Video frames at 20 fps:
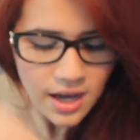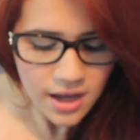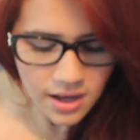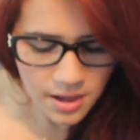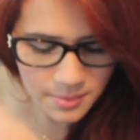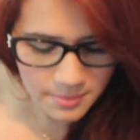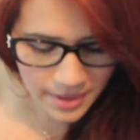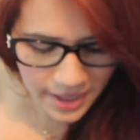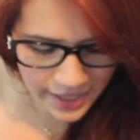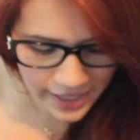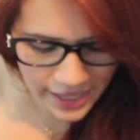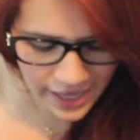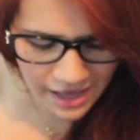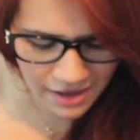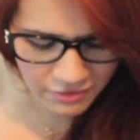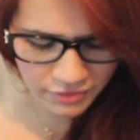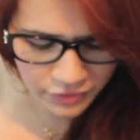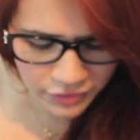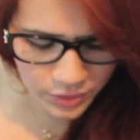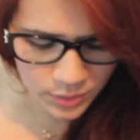I
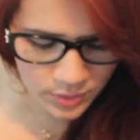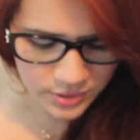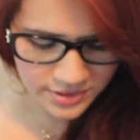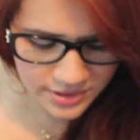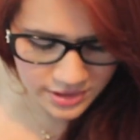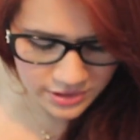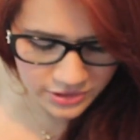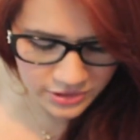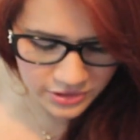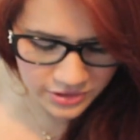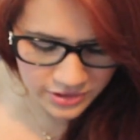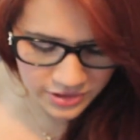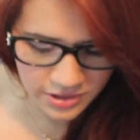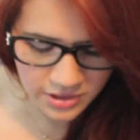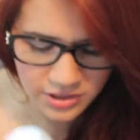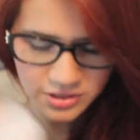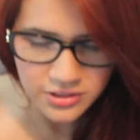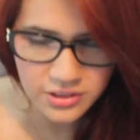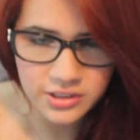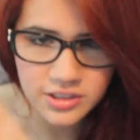have a few essentials in
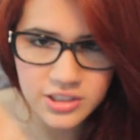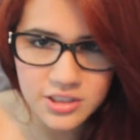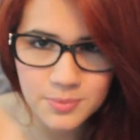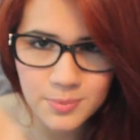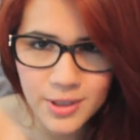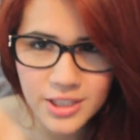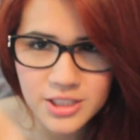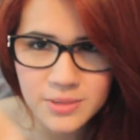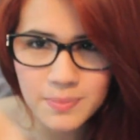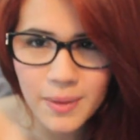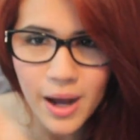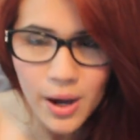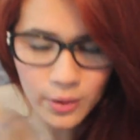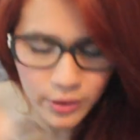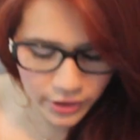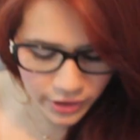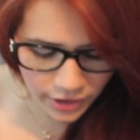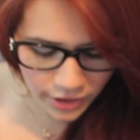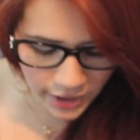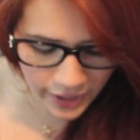here such as pressed
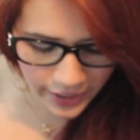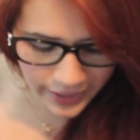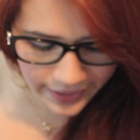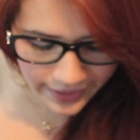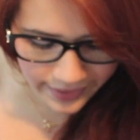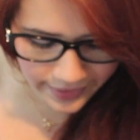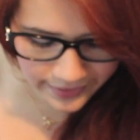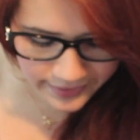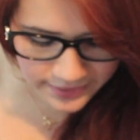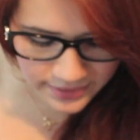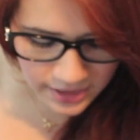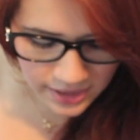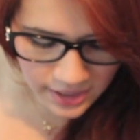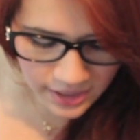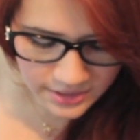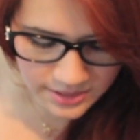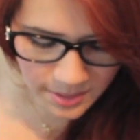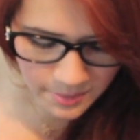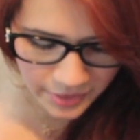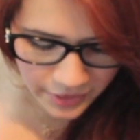powder and
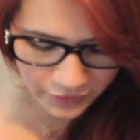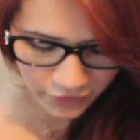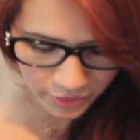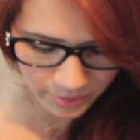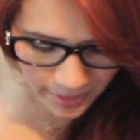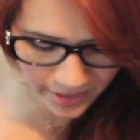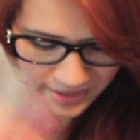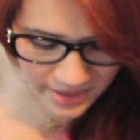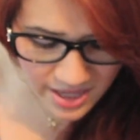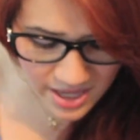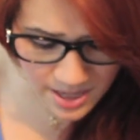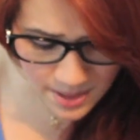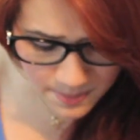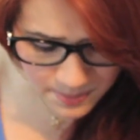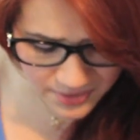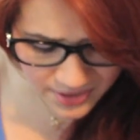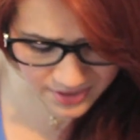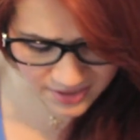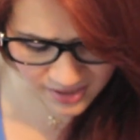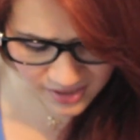something for my
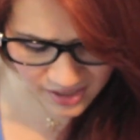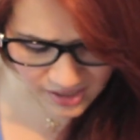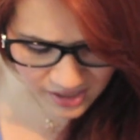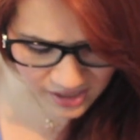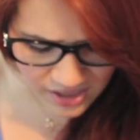lips,